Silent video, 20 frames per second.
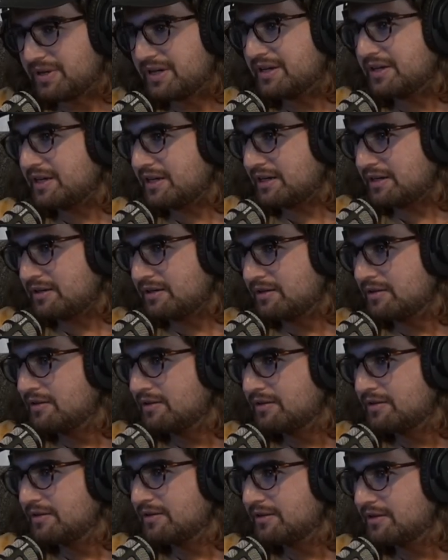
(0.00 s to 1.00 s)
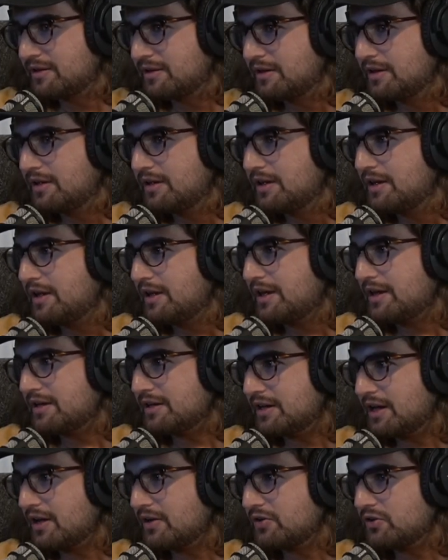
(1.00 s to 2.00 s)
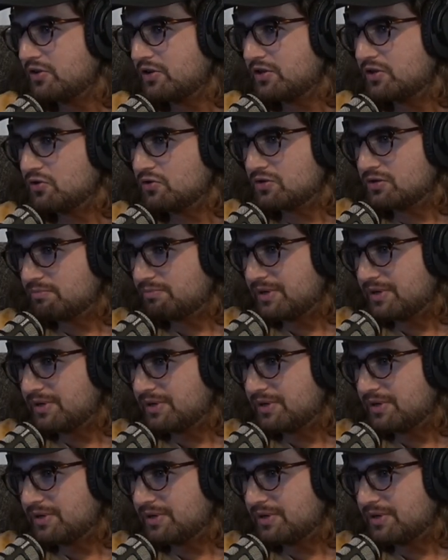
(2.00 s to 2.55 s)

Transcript: penny, and now you could use a